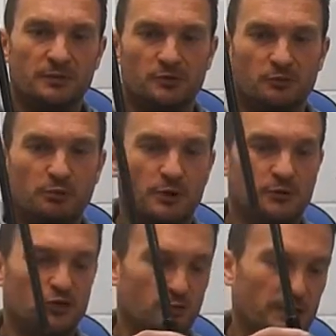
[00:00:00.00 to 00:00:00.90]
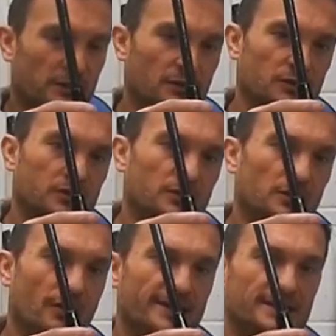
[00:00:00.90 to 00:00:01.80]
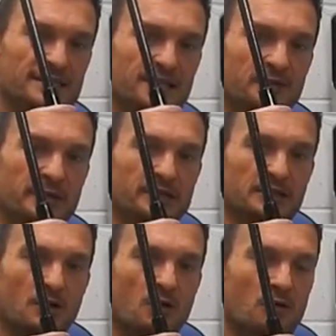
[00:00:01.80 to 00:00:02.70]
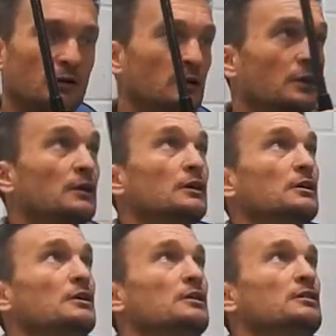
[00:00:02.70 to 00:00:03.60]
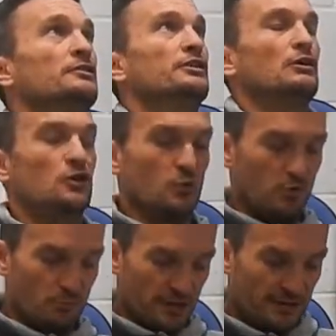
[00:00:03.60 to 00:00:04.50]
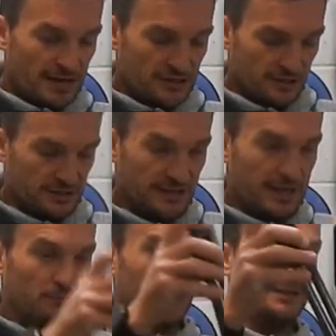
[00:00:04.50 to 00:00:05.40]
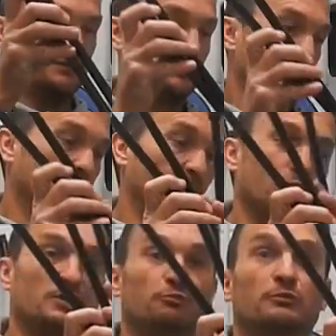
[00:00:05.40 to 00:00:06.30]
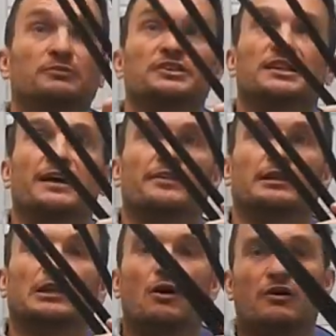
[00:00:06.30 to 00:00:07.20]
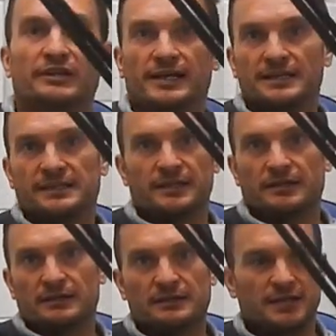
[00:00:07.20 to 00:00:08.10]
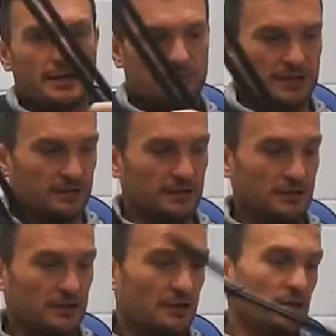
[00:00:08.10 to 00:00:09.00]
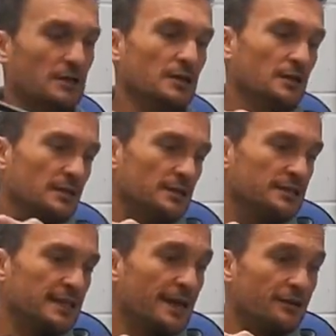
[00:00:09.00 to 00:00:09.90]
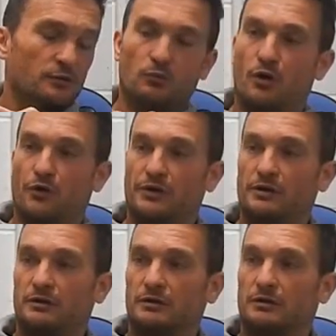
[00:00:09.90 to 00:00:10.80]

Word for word: cheaper to post something that's 90 centimetres long than the long one, but they're actually the same length. You put them together, the long and the extended are the same length. The standard one